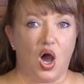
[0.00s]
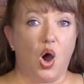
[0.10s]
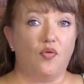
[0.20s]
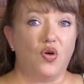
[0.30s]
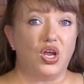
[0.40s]

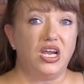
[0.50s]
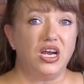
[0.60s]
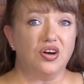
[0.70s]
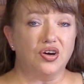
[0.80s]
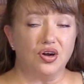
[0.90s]
Over
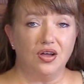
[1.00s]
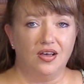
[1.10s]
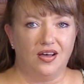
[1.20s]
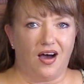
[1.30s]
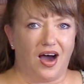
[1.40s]
here,
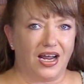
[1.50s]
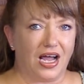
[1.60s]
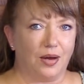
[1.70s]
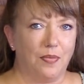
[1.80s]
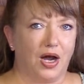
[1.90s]
I
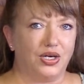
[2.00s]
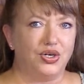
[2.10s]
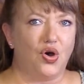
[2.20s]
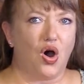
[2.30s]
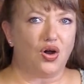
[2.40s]
got my
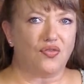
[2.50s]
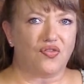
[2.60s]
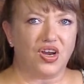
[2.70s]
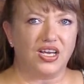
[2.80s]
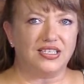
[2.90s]

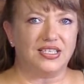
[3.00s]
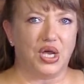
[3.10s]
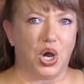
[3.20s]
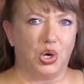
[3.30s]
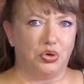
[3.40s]
dog-free
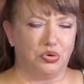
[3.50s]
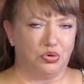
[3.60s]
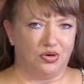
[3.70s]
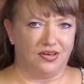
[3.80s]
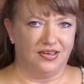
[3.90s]

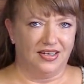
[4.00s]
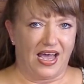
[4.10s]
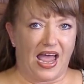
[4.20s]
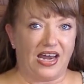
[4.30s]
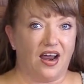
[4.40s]
zone
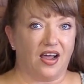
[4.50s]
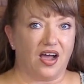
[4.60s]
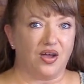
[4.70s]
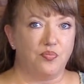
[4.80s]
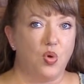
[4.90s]
and I
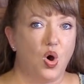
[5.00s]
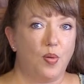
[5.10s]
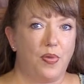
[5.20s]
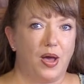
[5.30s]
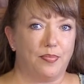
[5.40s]
got
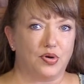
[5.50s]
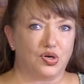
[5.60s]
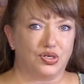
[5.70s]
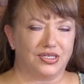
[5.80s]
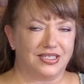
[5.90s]
more
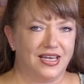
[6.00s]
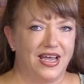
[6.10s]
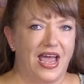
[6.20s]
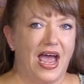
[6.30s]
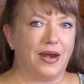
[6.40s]
peppers
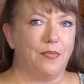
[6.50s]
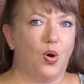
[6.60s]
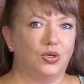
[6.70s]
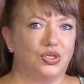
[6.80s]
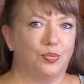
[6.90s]
and
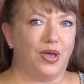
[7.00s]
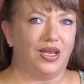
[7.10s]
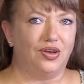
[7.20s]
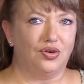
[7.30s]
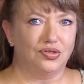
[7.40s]
more
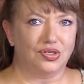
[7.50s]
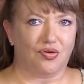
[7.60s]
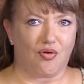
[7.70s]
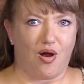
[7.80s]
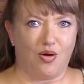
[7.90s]
tomatoes
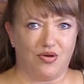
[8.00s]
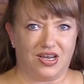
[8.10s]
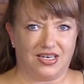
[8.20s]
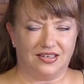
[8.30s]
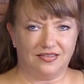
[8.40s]
growing.